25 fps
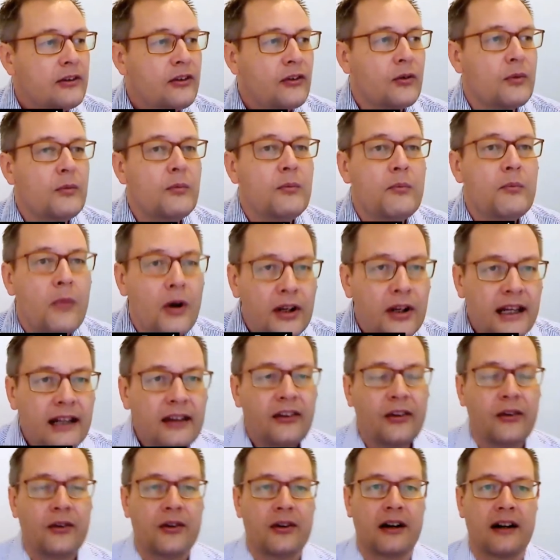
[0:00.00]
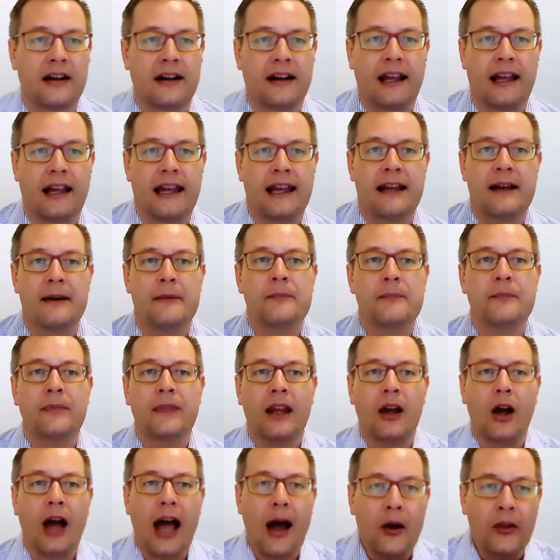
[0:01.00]
to monitor
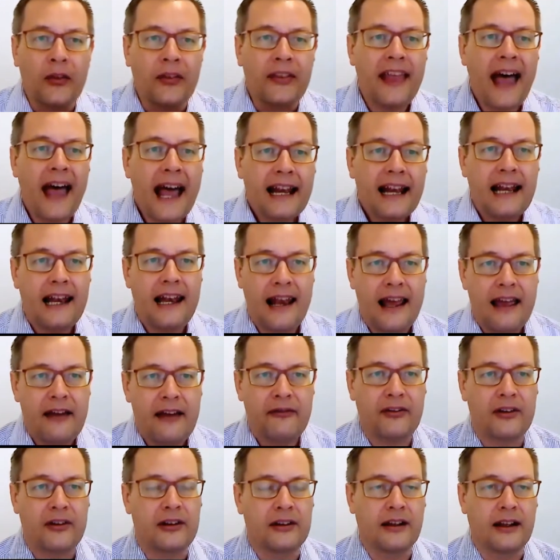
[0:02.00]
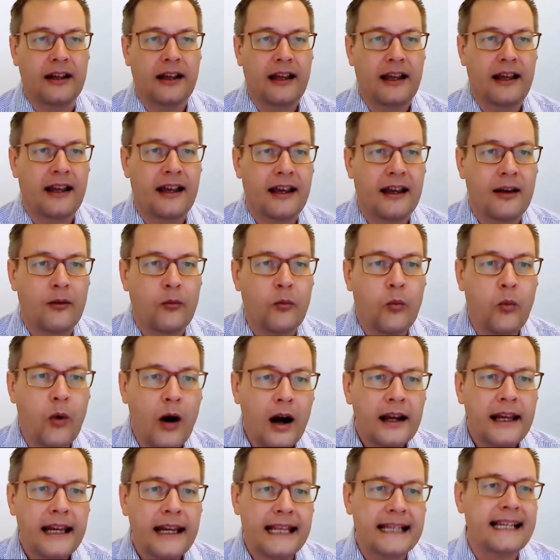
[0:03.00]
on that level
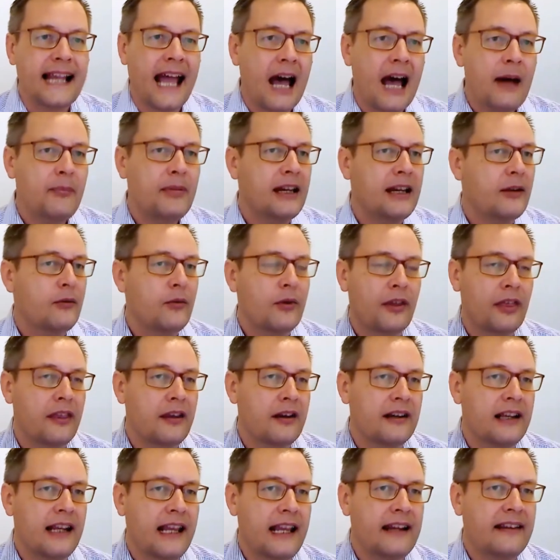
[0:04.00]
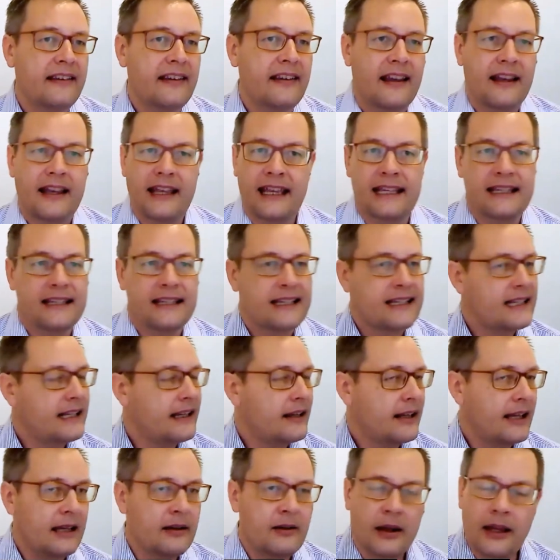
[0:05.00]
what is happening with your data is,
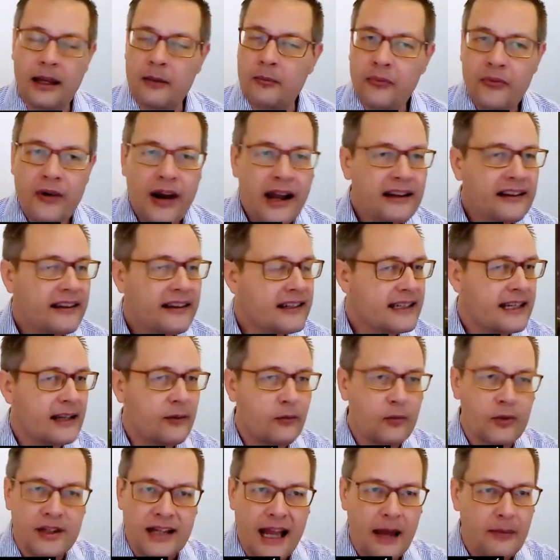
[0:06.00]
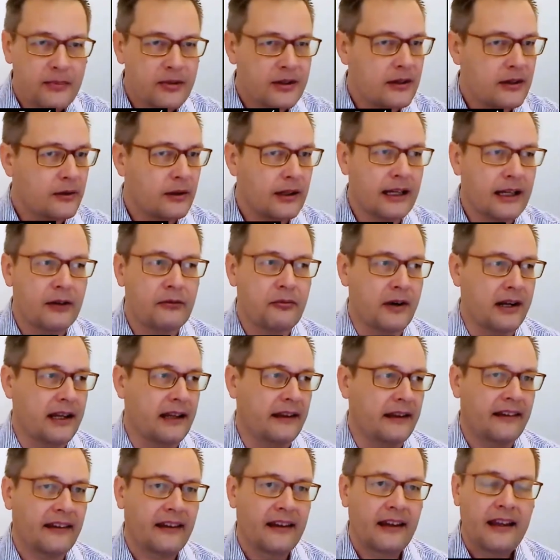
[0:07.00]
in practice, it was absolutely great,
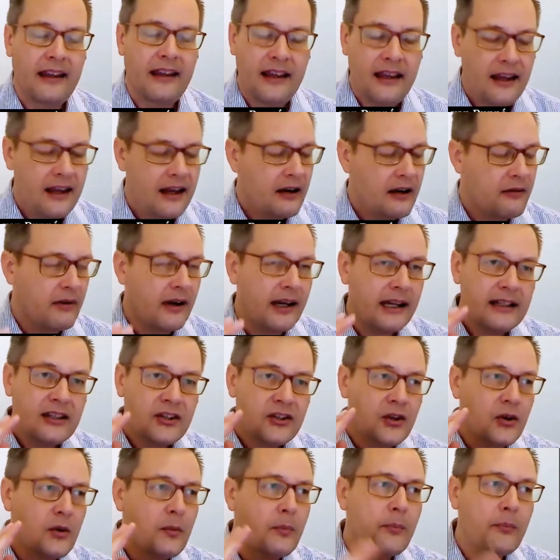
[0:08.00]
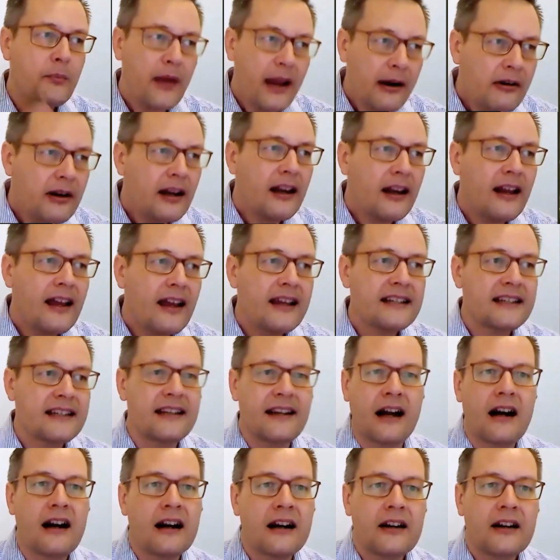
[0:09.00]
right? So parallelizing
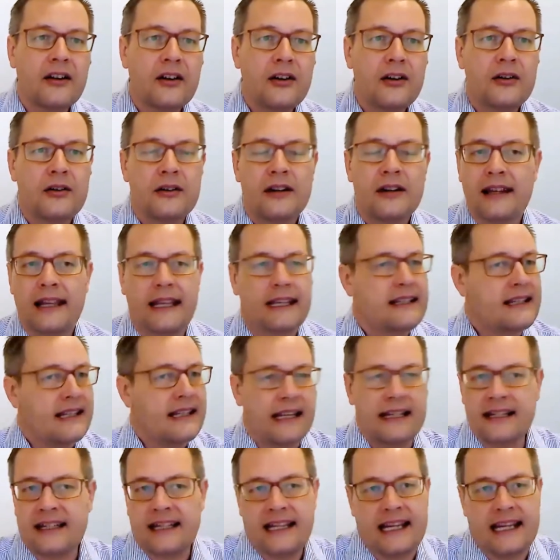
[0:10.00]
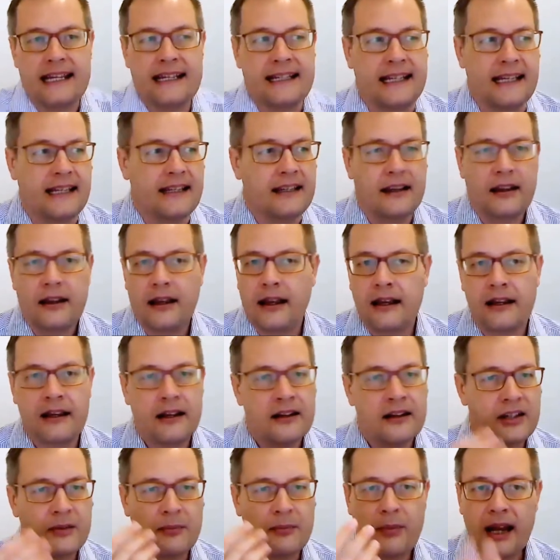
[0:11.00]
our code, it's easy.
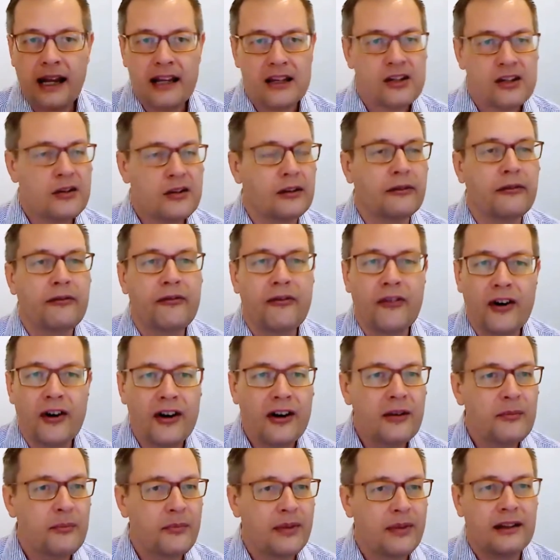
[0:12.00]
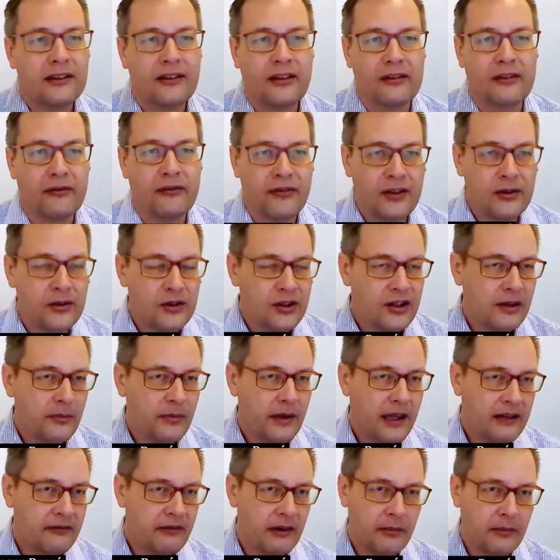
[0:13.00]
There's a package called Fur built on Future by
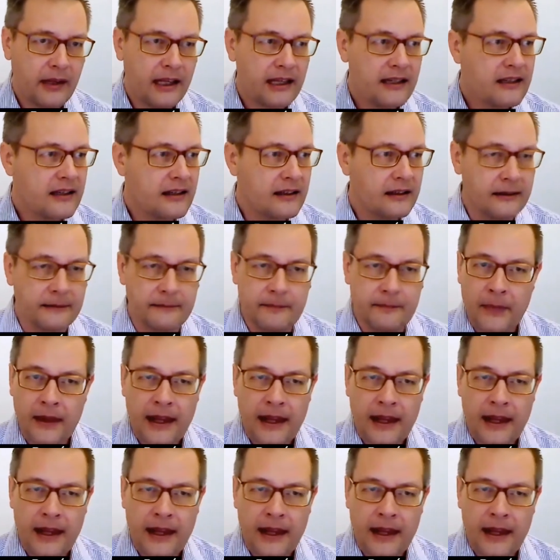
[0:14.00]
Henrik Bengston,